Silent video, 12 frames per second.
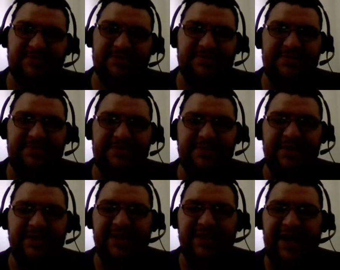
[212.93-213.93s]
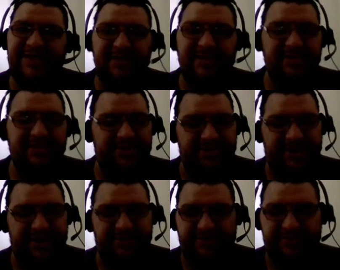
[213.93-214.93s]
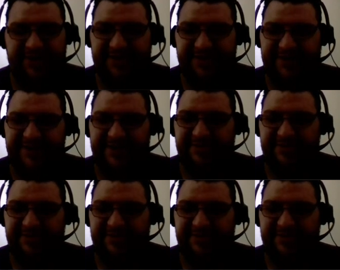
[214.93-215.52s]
that didn't turn out quite like I hoped.